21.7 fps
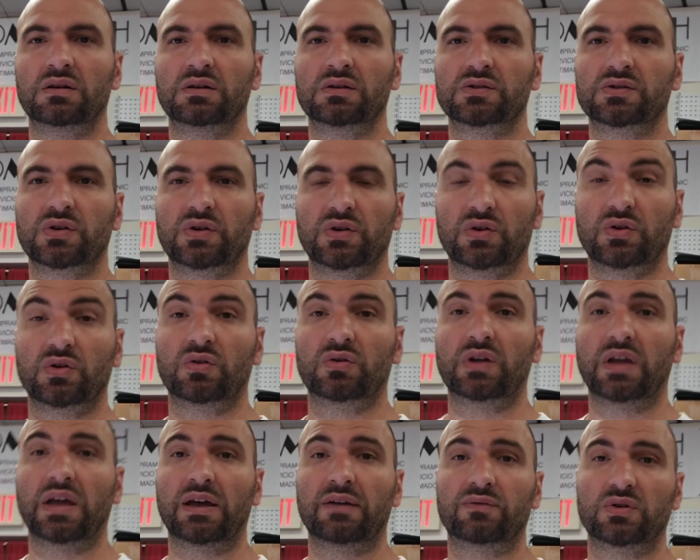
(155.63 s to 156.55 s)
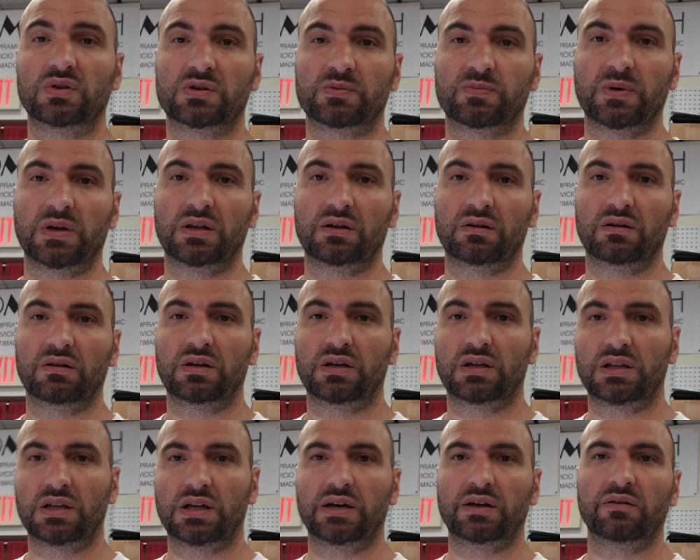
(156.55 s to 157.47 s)
so you don't have to spend a
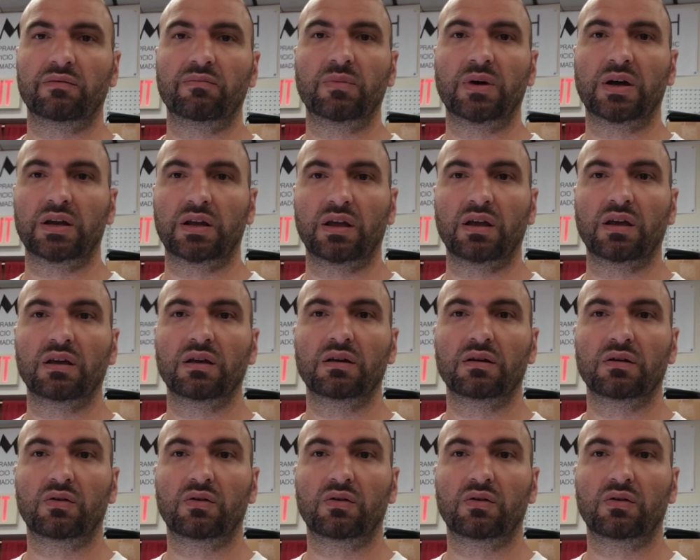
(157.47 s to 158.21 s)
lot of money,